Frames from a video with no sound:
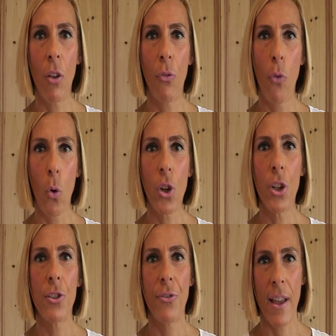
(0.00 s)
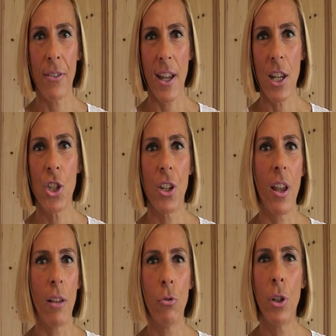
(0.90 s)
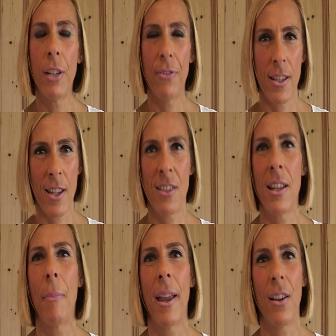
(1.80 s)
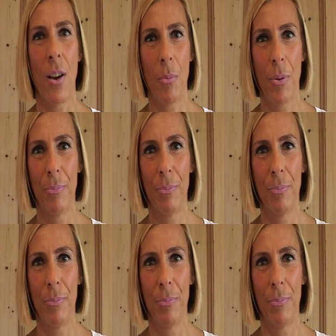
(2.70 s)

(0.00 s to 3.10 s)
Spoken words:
for good foundation and really fantastic makeup.